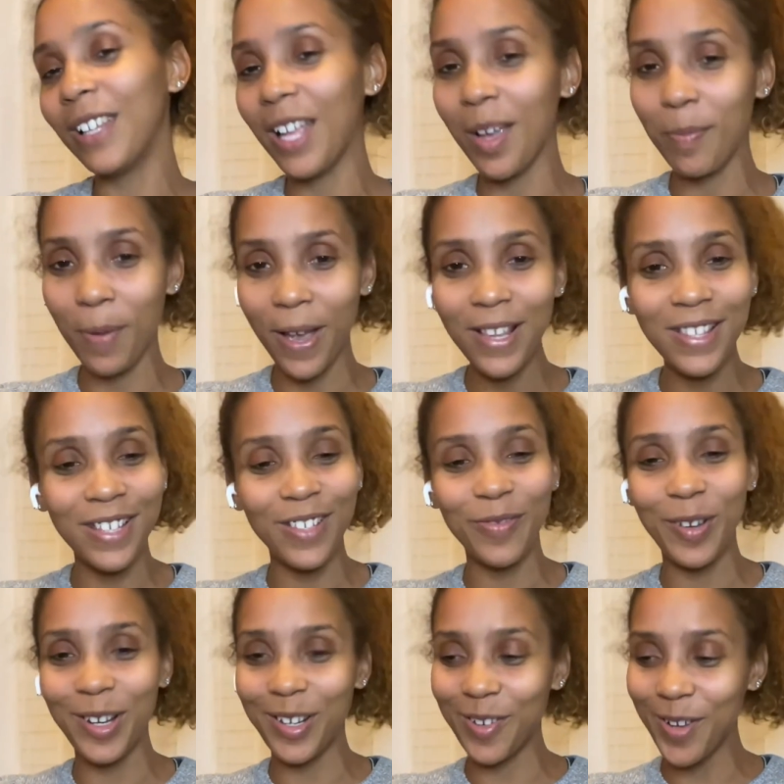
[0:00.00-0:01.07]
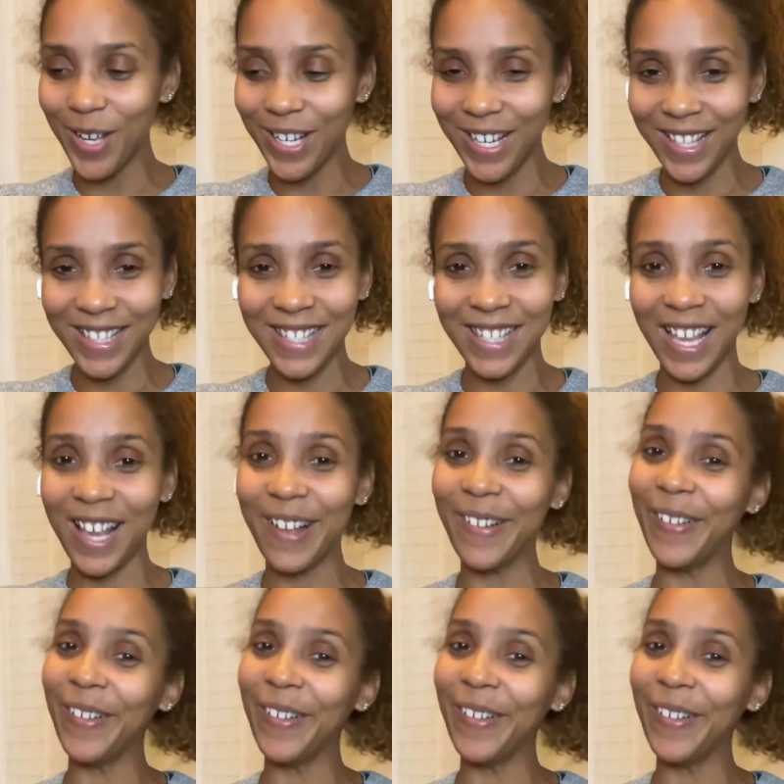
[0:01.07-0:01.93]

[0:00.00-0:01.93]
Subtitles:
like Pisces want to do another cycle.